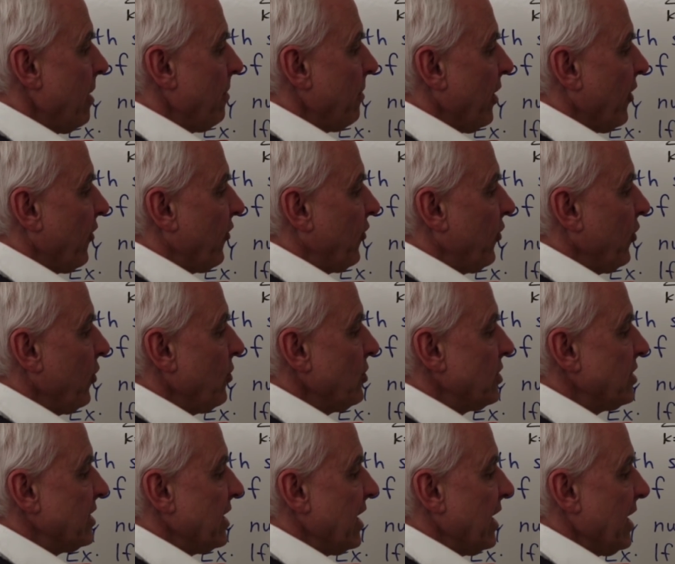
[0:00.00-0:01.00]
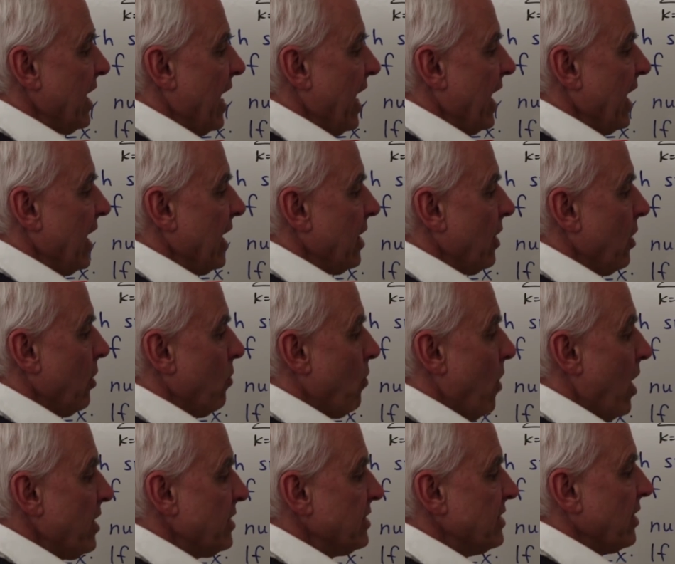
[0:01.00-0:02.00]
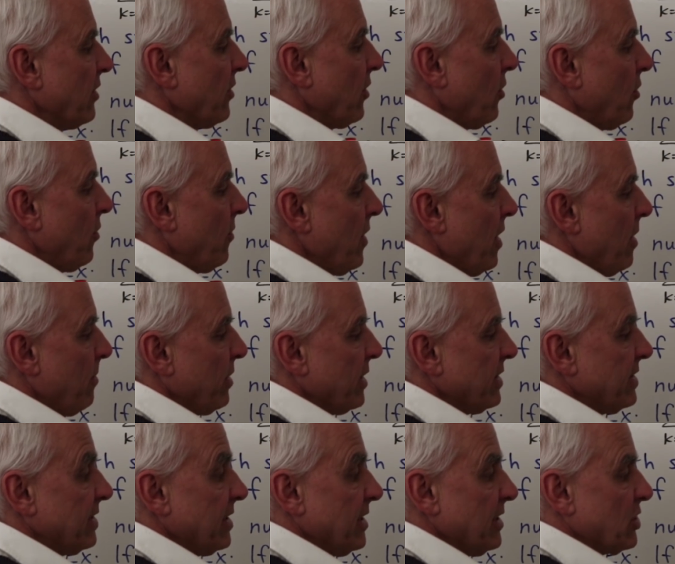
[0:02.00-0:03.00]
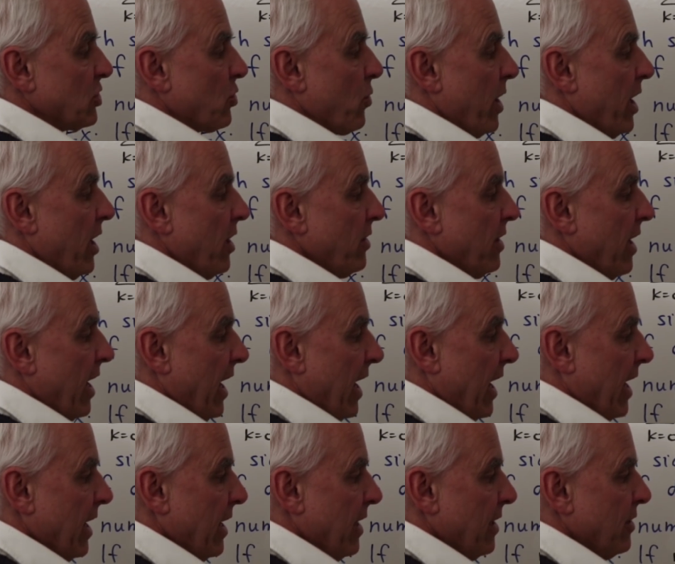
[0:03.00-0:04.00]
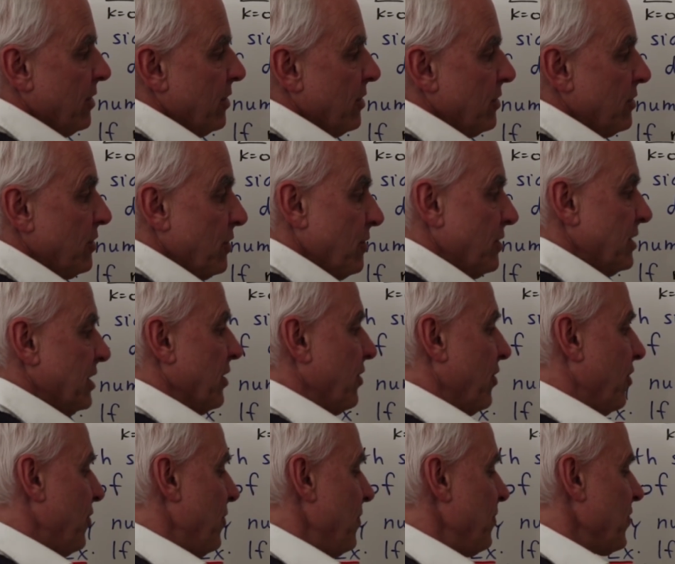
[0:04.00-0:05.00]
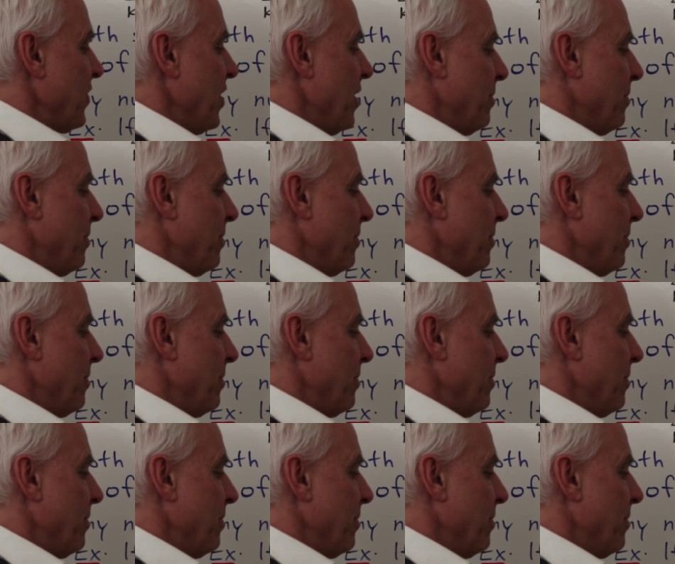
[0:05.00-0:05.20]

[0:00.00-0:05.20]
plus 2ca10 plus c squared a20